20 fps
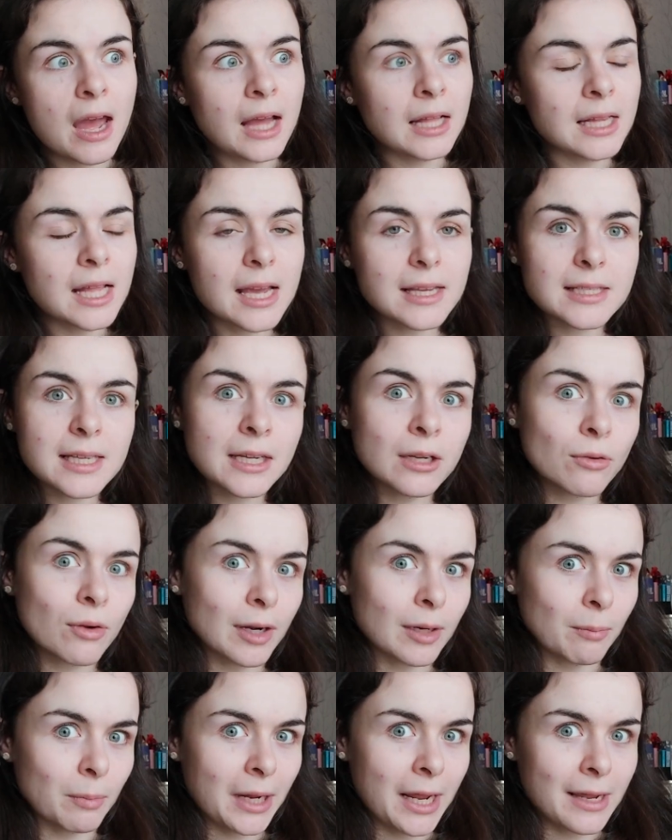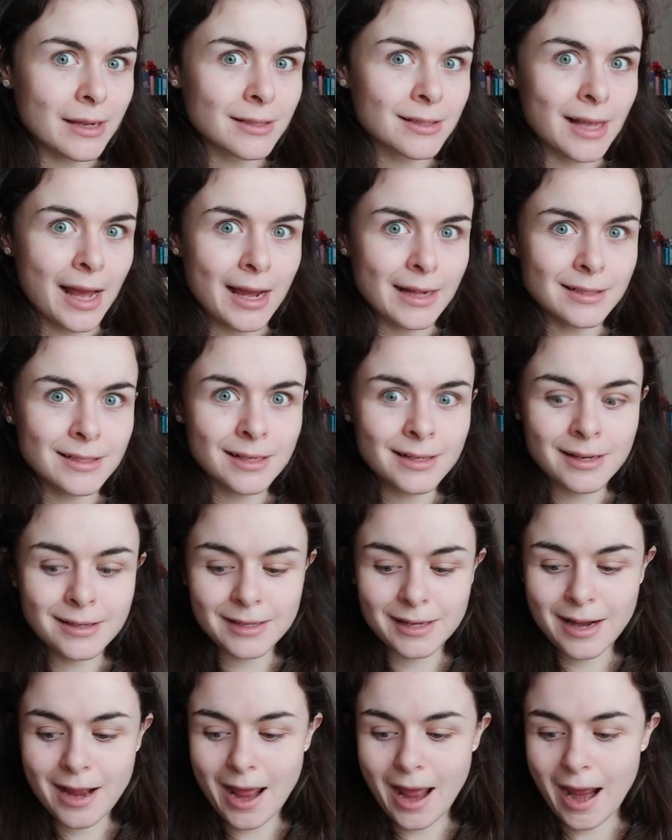And that's incredibly exciting,
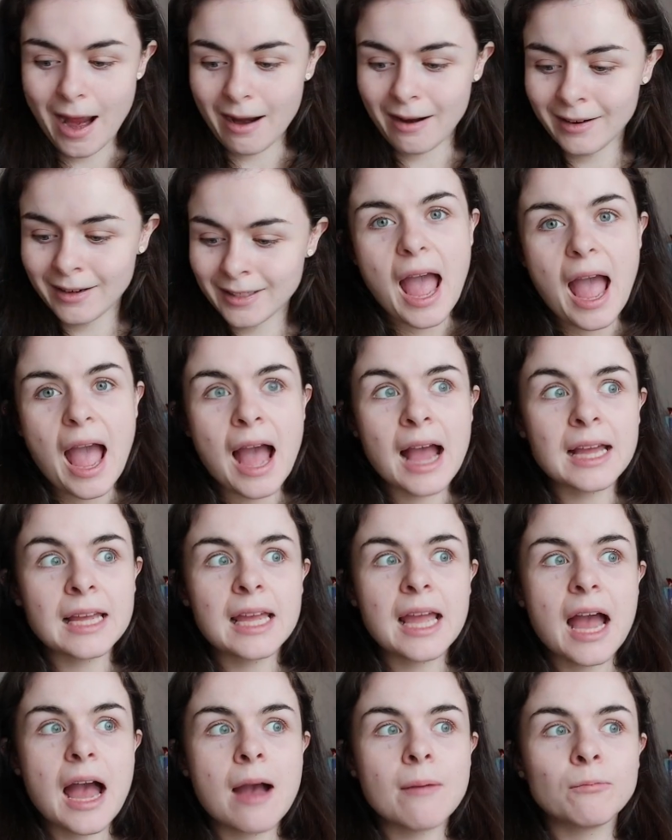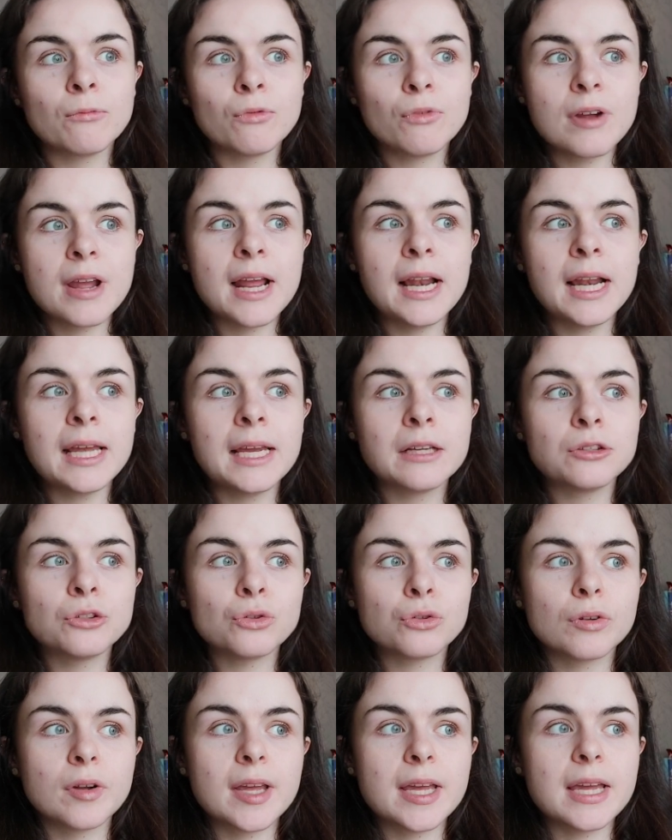isn't it? I am really
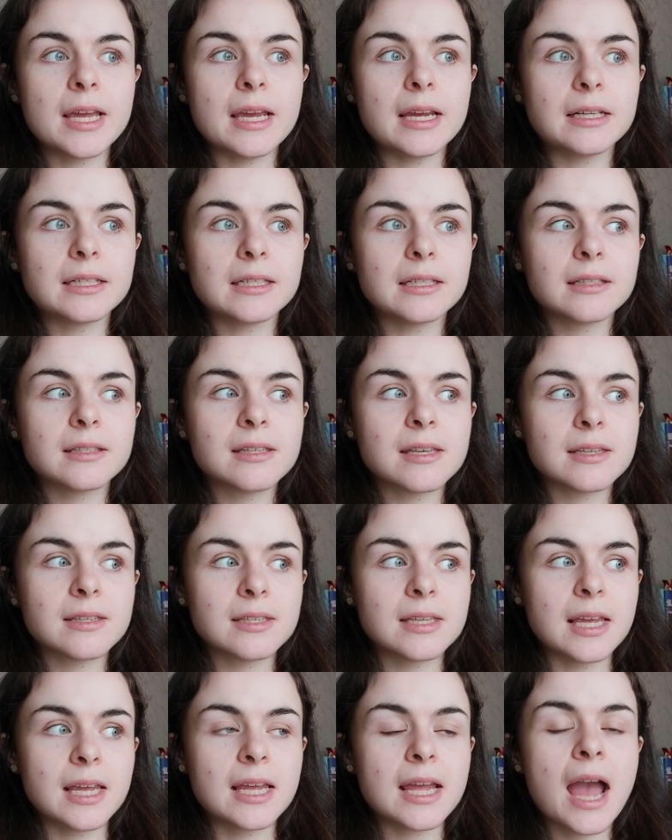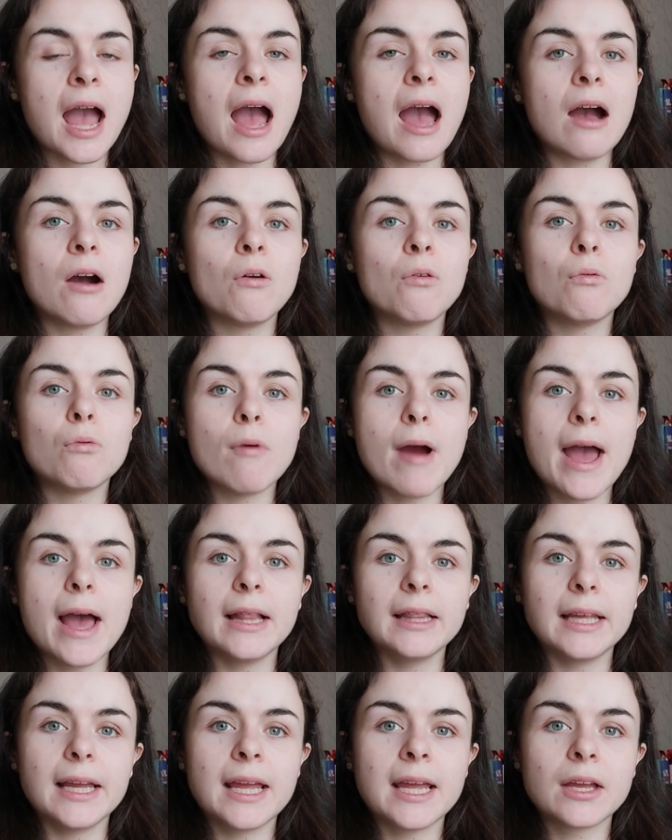intrigued to see how
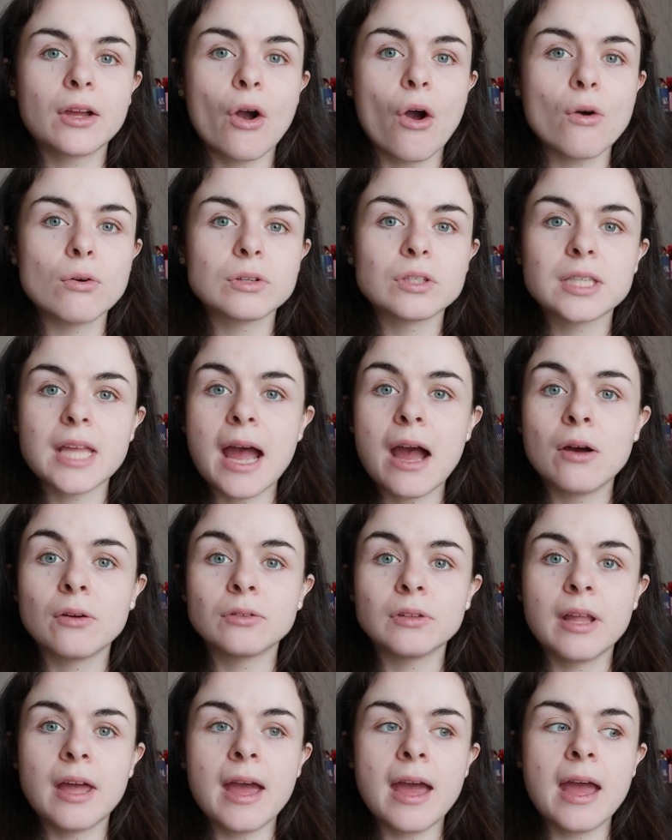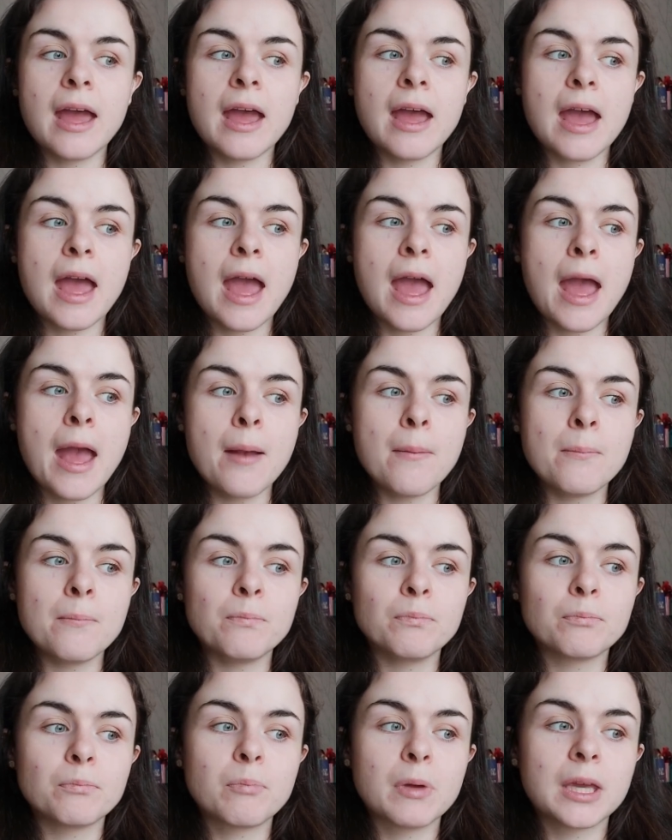well it goes down there,
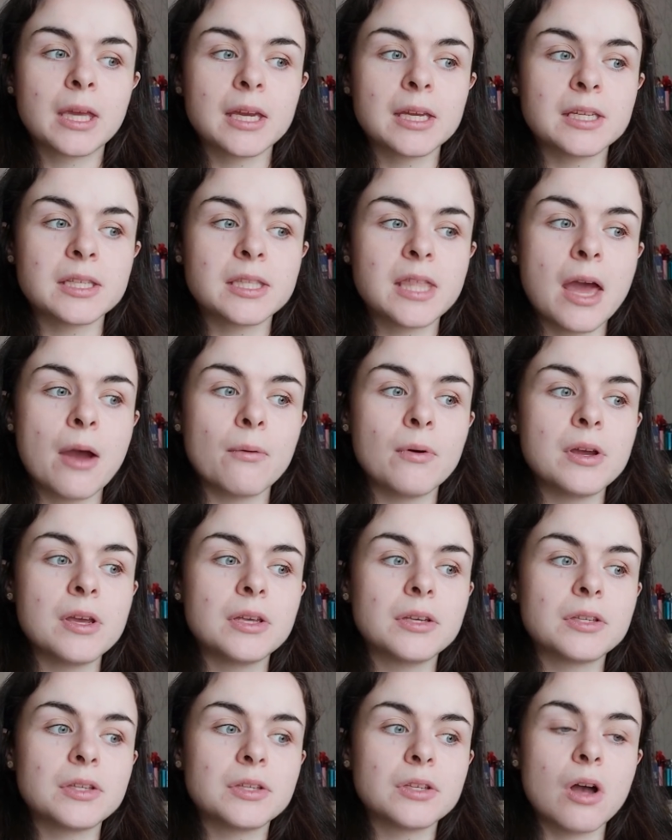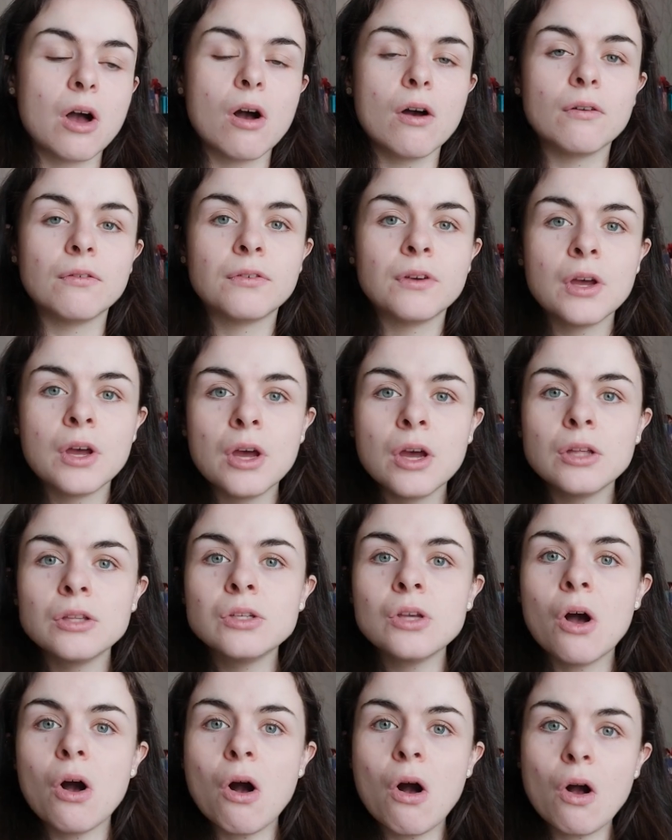because there was sort of
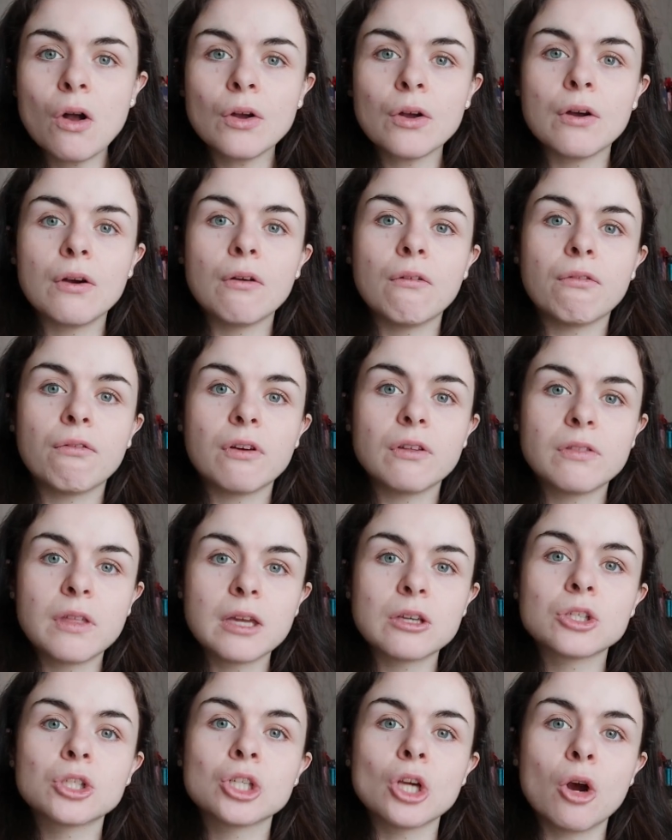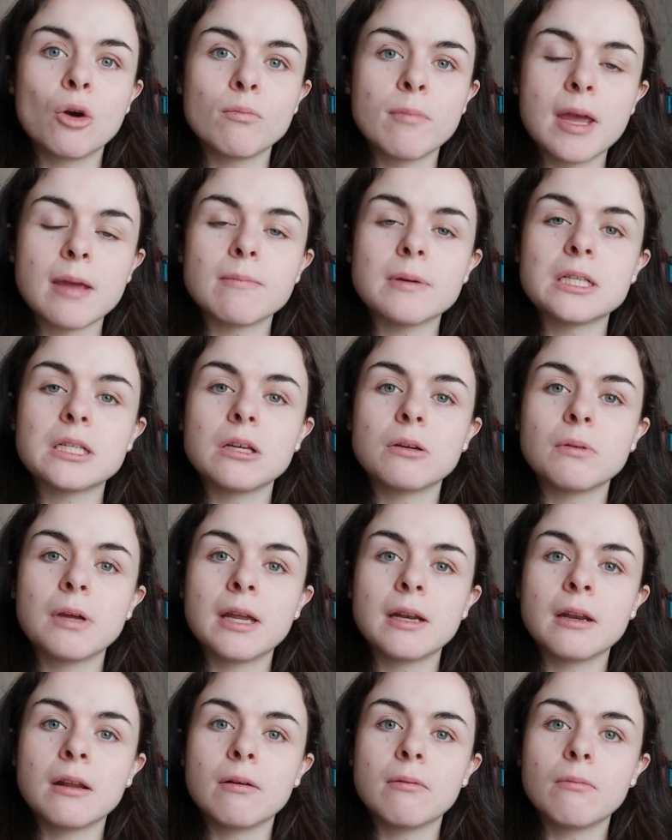talk of this show maybe
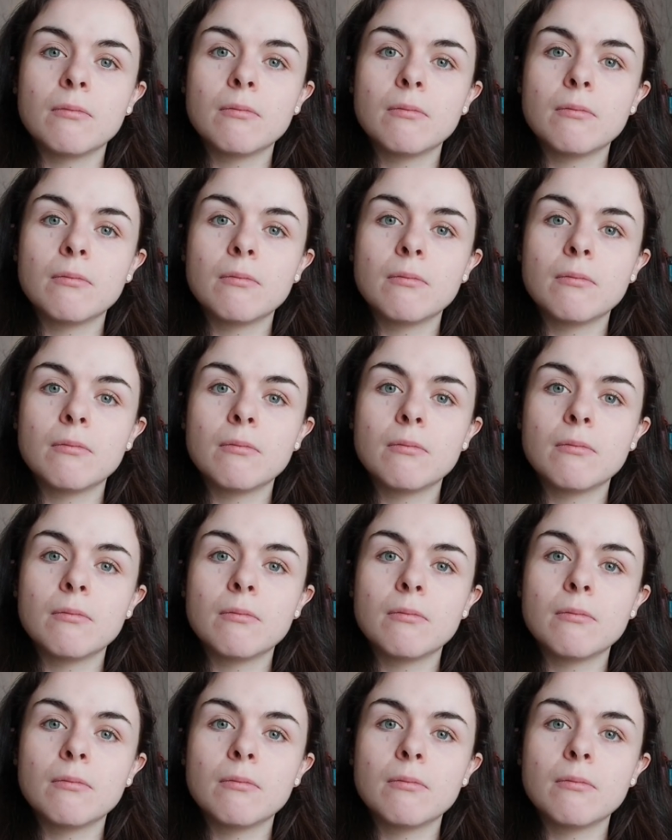doing